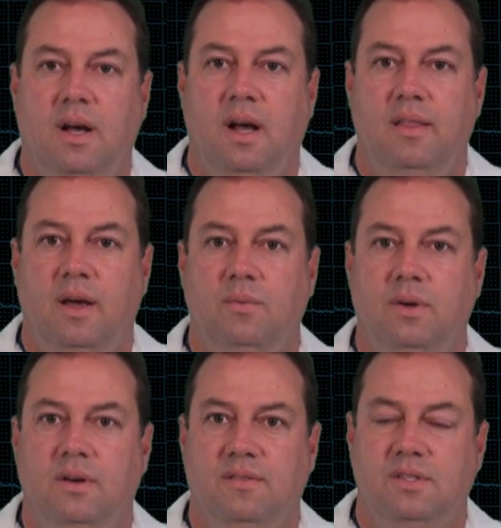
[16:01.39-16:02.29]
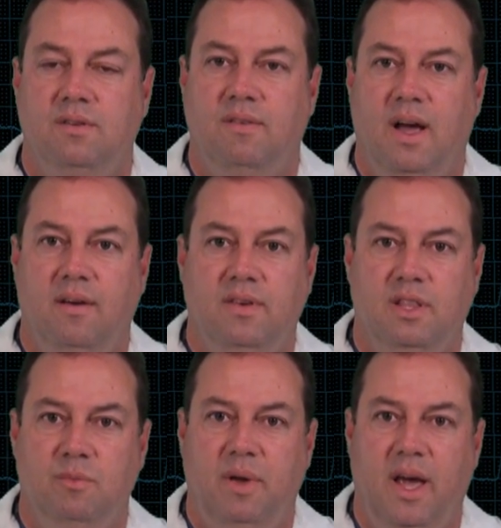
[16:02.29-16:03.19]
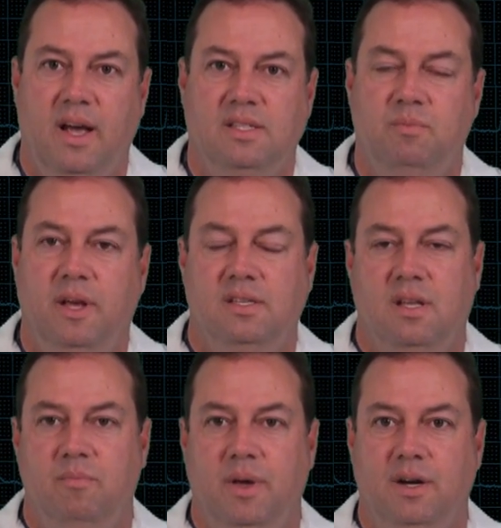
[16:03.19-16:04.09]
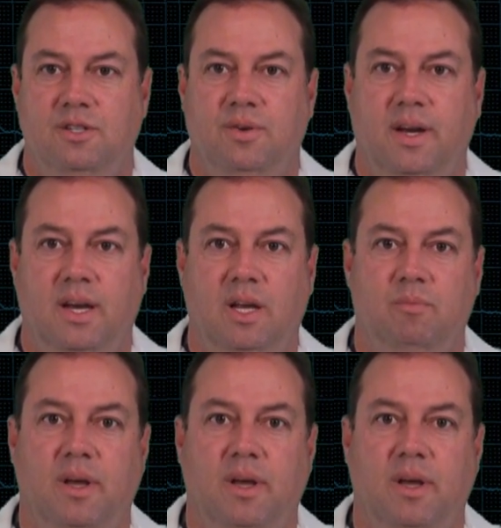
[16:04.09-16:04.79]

uh, that wouldn't have survived in the past based on better training,